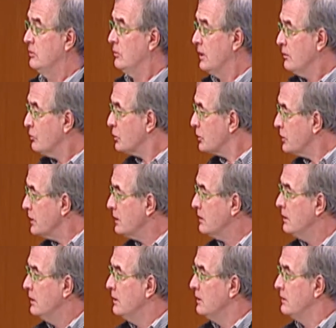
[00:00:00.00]
Don't ever
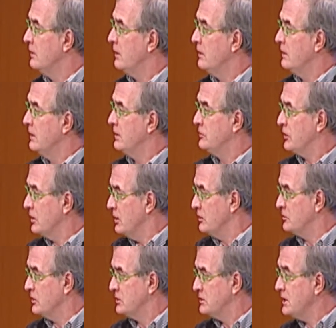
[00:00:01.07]
think that it's a,
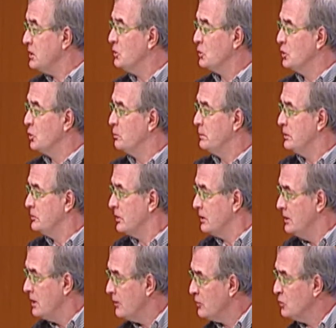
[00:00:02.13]
it's a single loop. There's
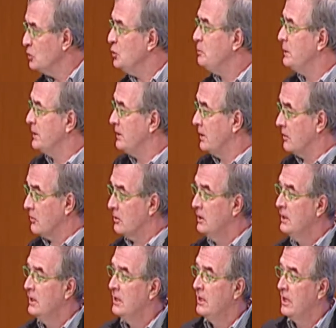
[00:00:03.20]
another loop in there,
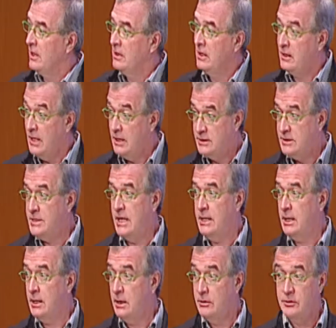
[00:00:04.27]
and it's
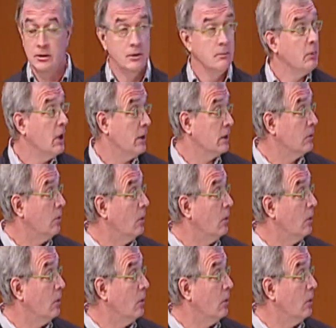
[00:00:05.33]
data as product.